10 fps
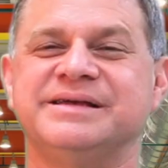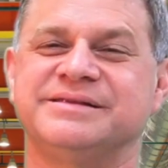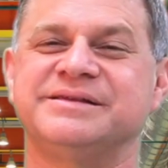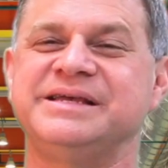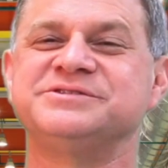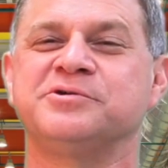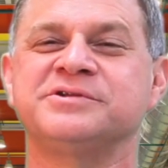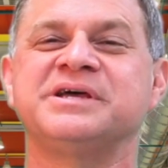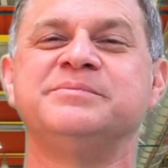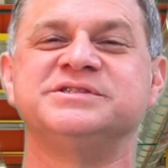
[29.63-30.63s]
the easy
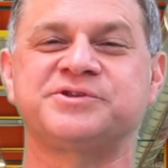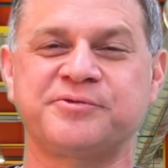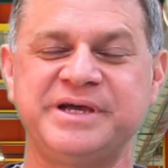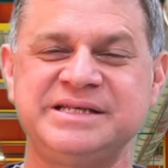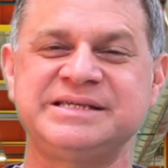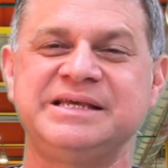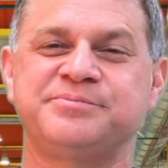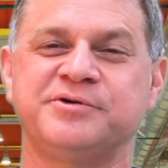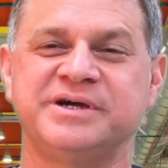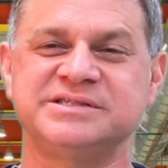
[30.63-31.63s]
rule of thumb is three
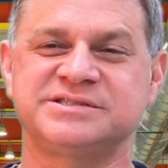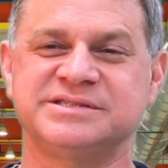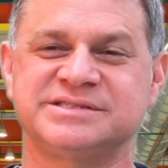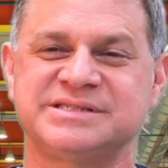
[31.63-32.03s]
teeth per inch to